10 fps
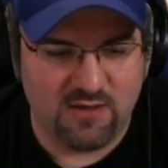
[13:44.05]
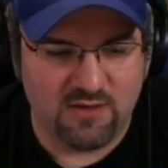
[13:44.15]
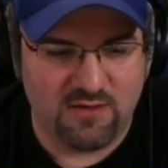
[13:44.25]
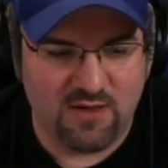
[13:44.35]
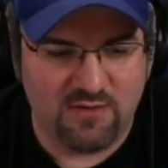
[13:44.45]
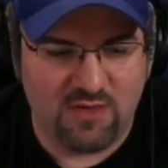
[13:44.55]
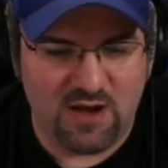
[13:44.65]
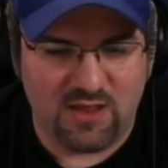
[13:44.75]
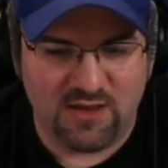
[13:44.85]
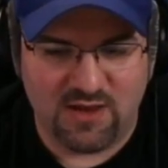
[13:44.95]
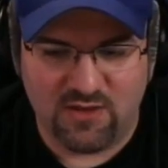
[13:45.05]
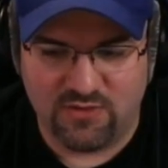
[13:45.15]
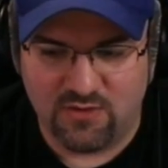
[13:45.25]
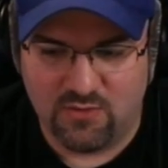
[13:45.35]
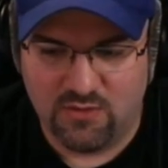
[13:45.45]
A lot of letdowns
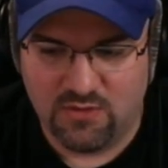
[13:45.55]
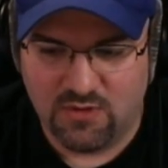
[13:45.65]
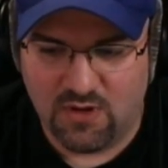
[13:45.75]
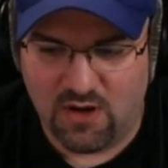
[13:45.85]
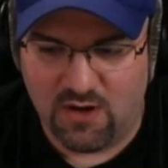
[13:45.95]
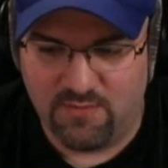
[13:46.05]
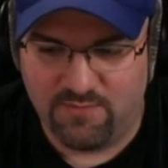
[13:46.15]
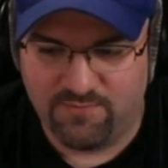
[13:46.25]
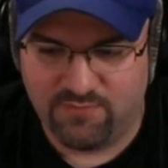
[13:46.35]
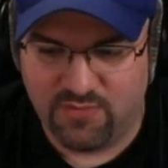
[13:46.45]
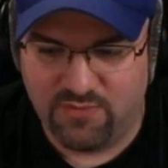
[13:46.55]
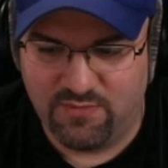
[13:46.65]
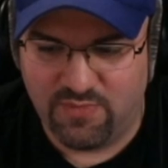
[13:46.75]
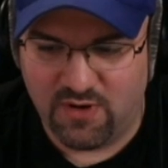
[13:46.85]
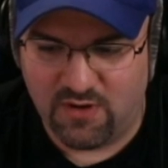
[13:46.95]
though.
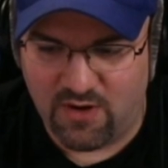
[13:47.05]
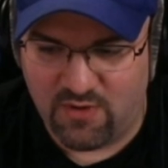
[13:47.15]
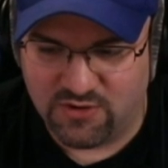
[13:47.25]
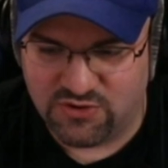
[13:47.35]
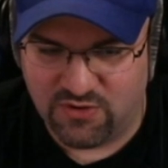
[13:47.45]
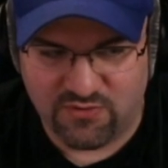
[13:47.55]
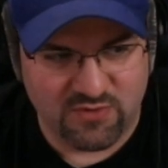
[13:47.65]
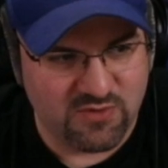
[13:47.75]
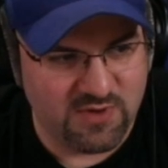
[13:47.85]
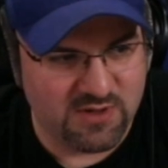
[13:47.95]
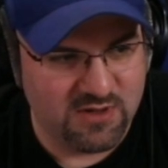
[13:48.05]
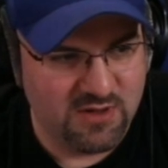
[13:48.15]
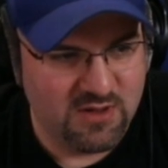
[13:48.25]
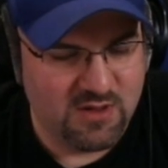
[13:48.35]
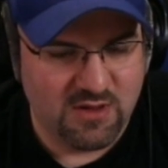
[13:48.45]
But I want to show this real quick.
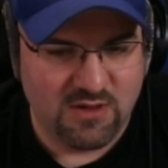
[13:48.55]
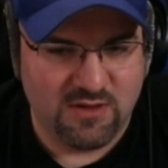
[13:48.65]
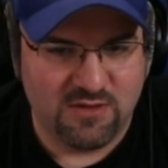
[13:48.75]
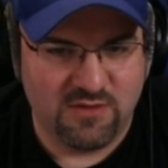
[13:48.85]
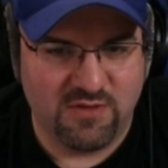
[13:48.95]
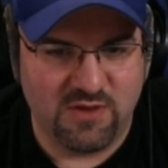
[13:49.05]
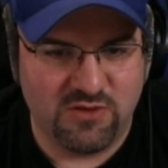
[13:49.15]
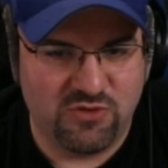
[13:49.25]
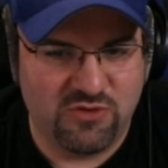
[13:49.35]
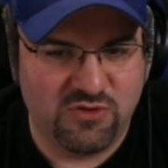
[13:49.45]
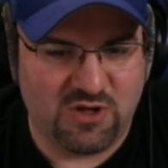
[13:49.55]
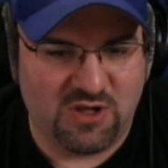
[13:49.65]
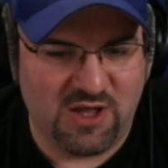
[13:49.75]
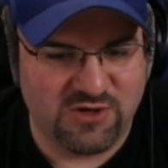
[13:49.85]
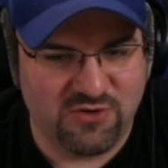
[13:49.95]
The
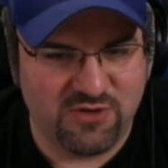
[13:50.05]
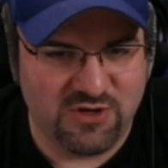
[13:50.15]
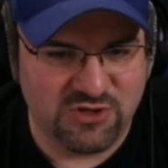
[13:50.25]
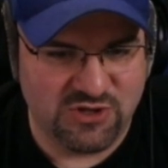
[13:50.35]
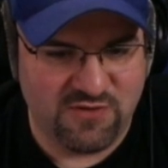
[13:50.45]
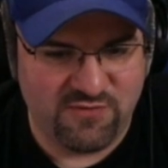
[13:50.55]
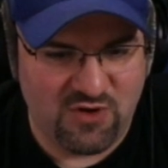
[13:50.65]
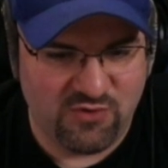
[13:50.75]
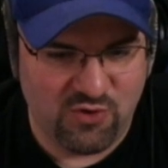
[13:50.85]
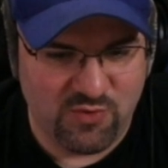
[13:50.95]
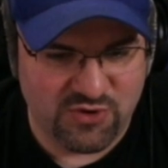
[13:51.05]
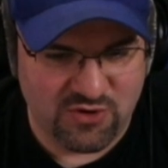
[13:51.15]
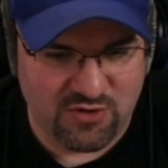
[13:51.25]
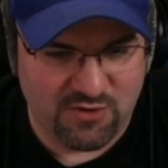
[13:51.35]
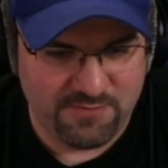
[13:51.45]
collector's edition of Doom
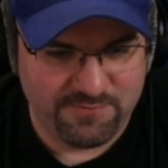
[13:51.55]
Eternal.